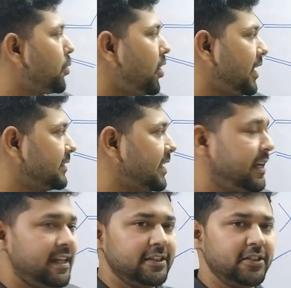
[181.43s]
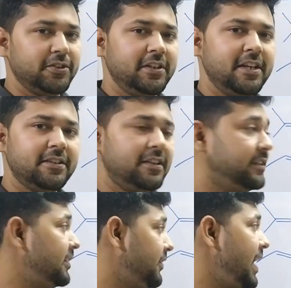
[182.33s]
products. This
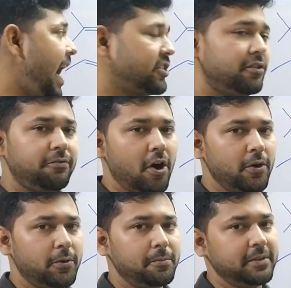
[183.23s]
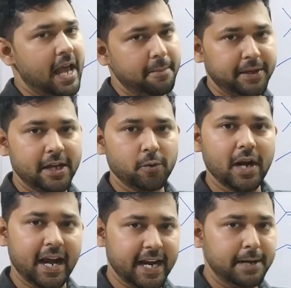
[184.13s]
reaction followed MK
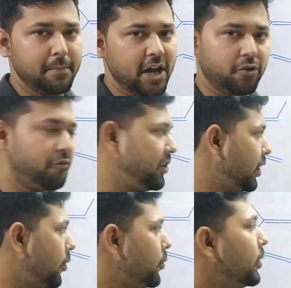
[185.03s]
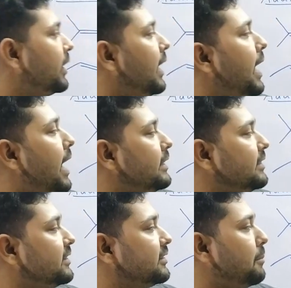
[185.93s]
rule, again Markov-Nikov rule, and
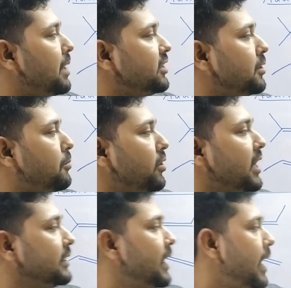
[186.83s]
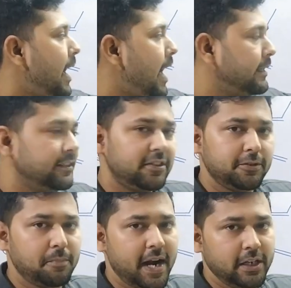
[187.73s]
this is the major product and this
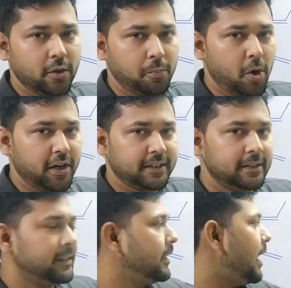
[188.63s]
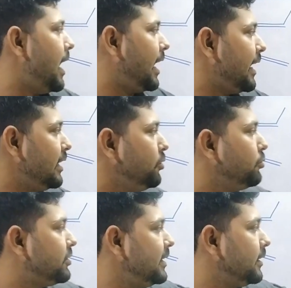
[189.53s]
is minor product. Again,
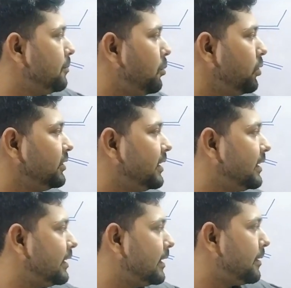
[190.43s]
you see both the